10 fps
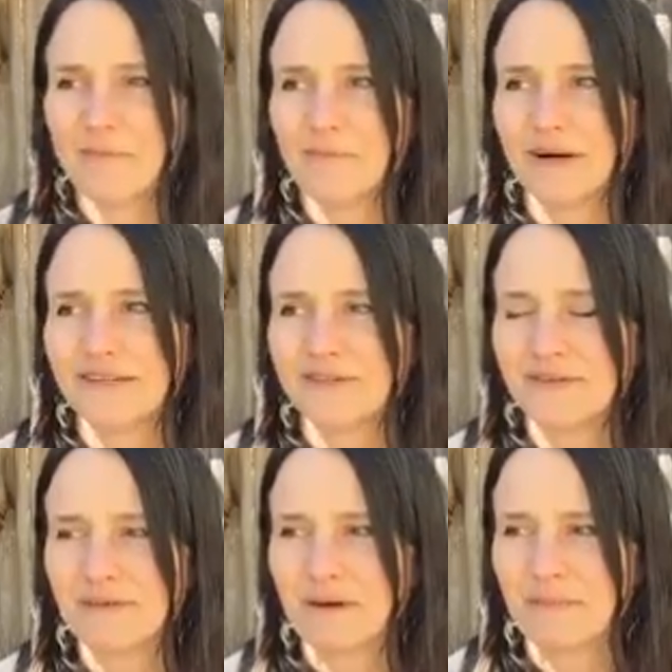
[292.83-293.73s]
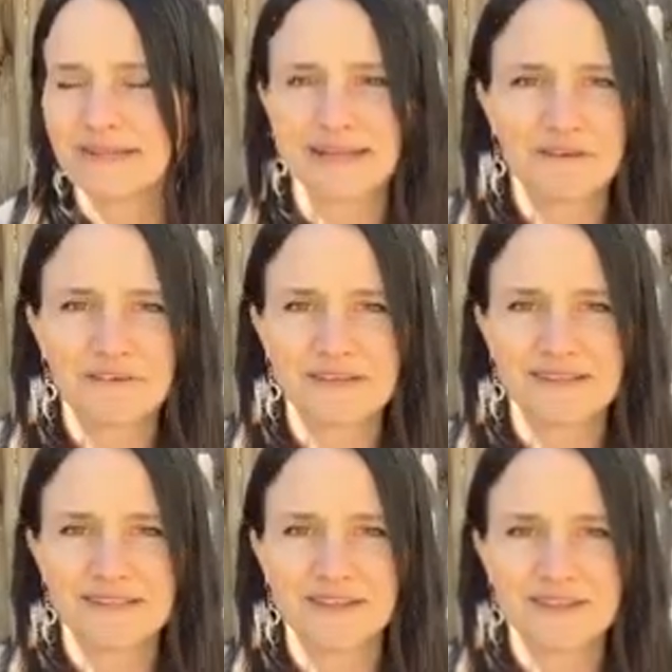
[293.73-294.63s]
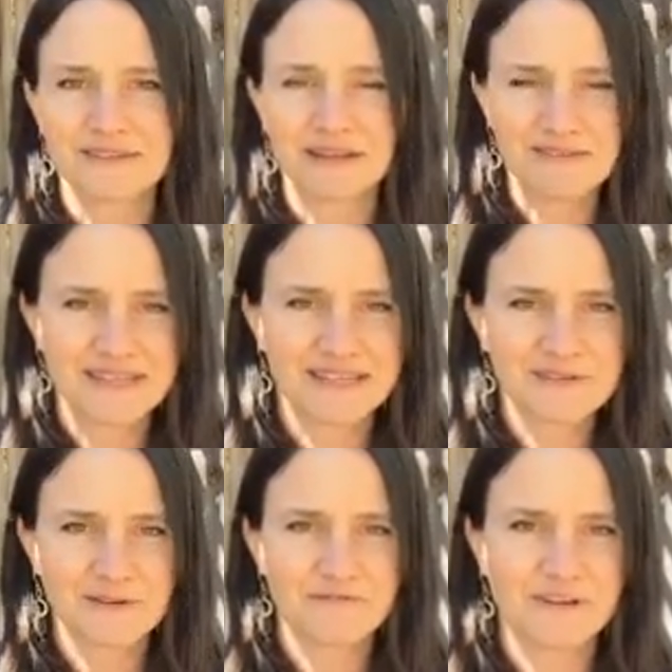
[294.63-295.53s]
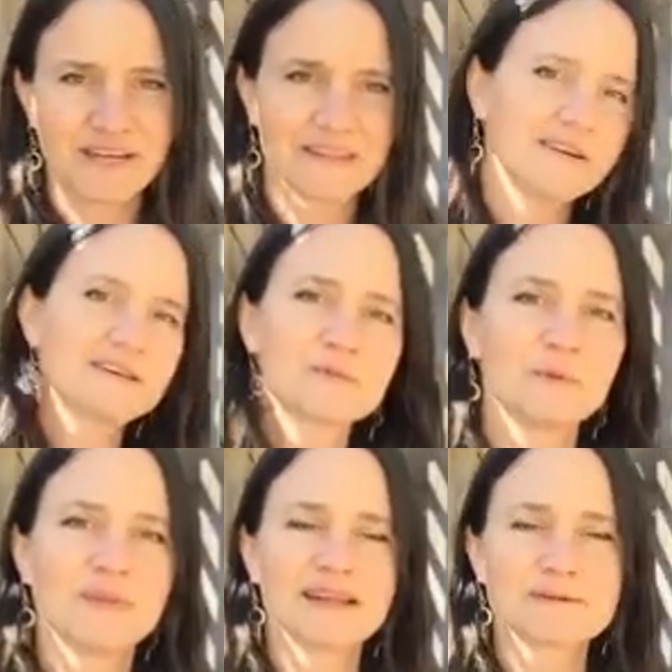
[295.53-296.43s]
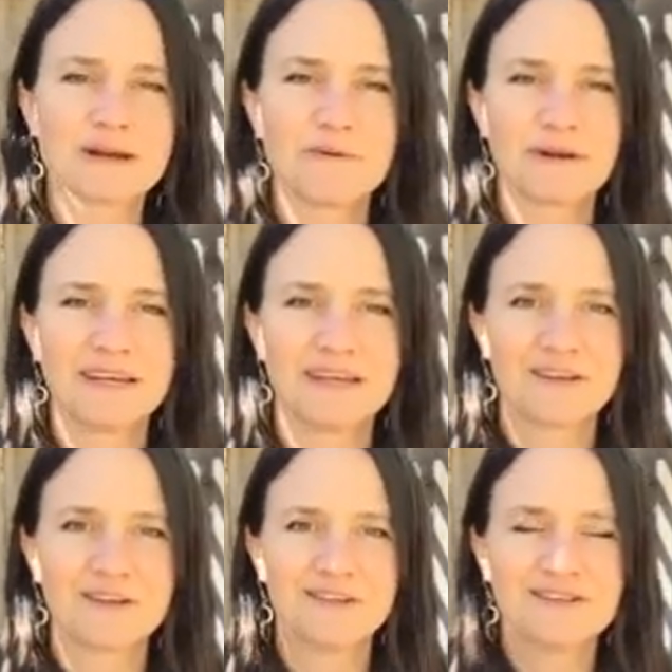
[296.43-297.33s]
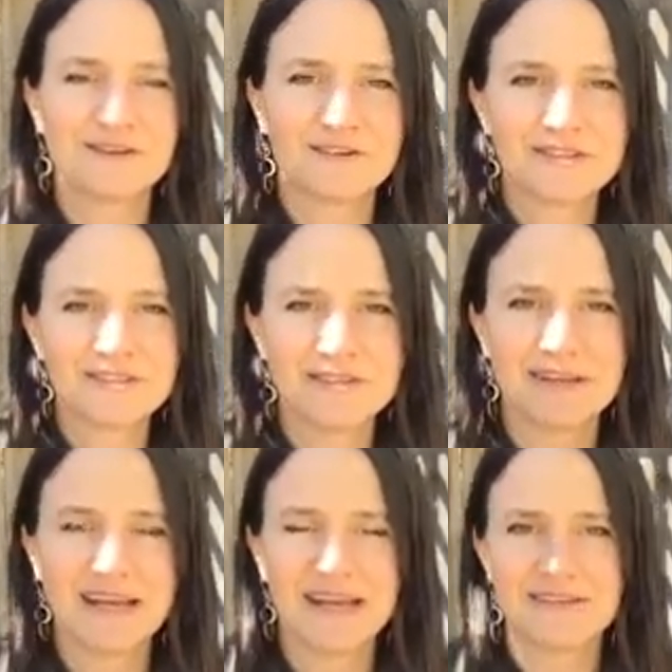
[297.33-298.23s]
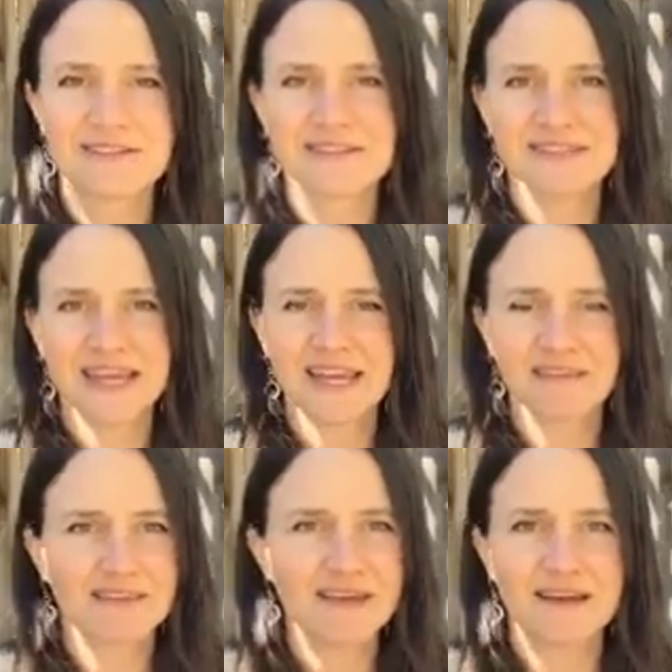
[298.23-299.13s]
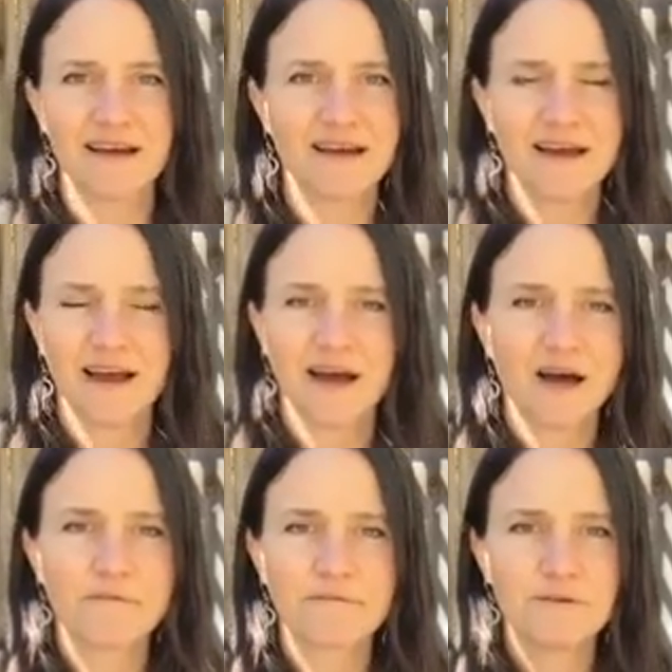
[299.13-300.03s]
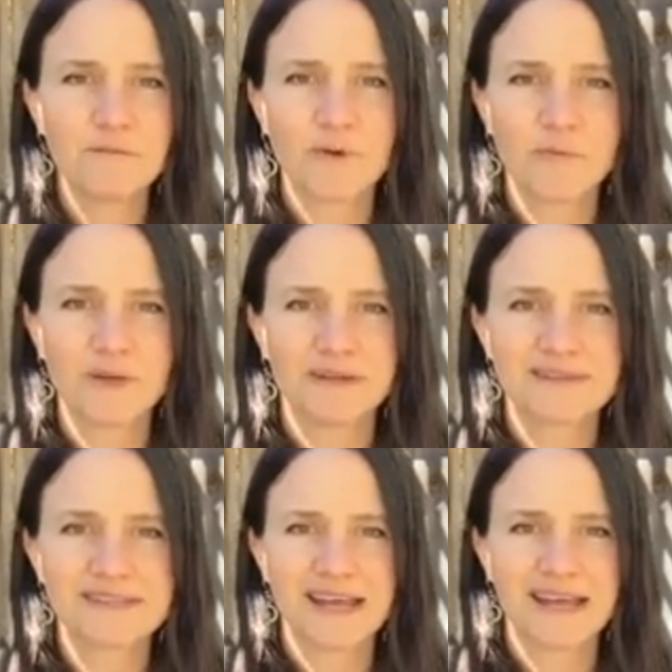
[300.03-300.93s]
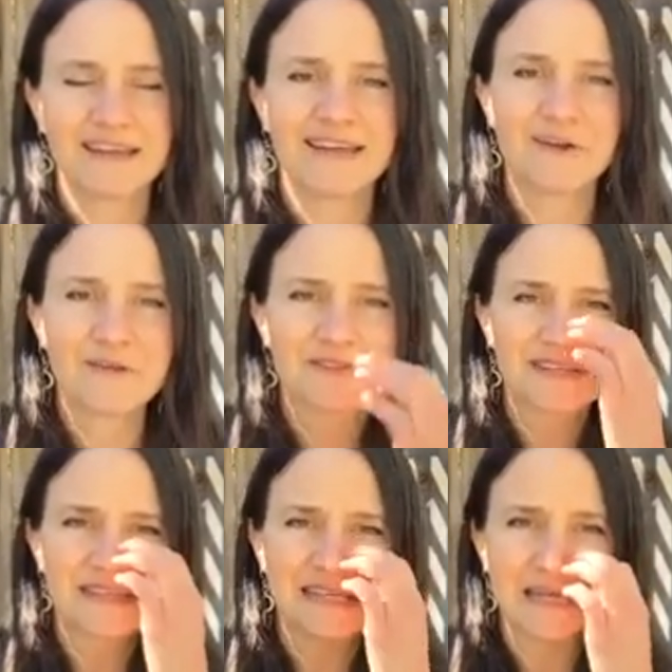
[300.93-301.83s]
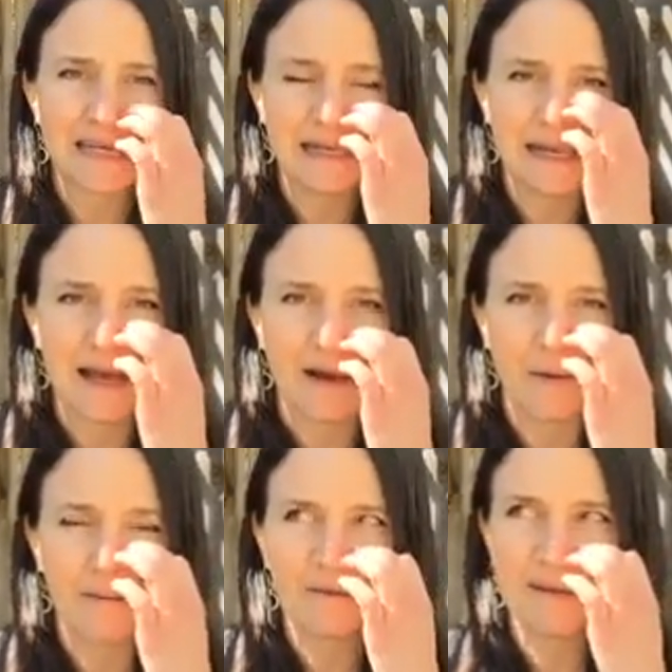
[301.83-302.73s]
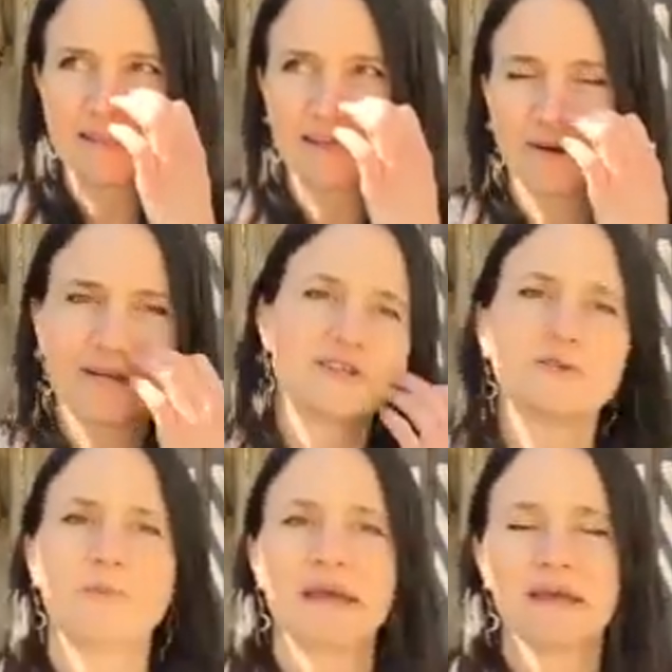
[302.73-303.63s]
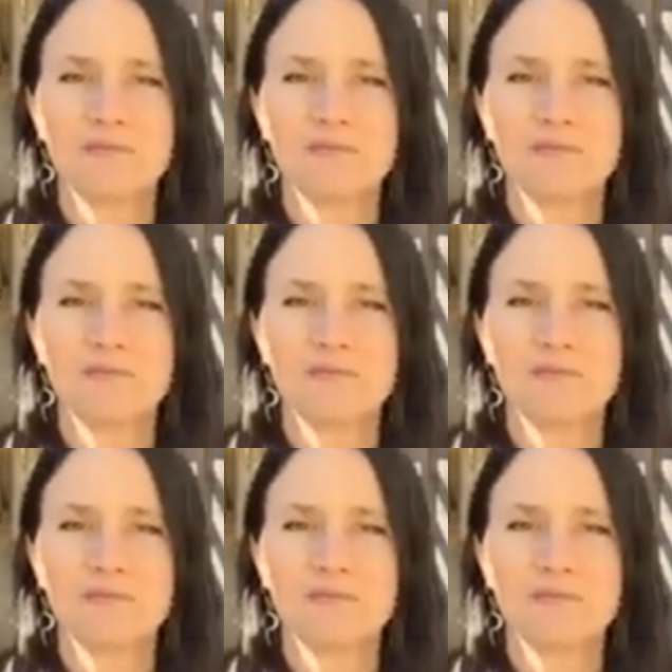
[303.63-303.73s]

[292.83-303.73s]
But doing it by myself as an adult sometimes gets sort of funny looks. But that's what I want to encourage you all to do today, is just take a few moments. And you know, there's this thing now, I think it started in Japan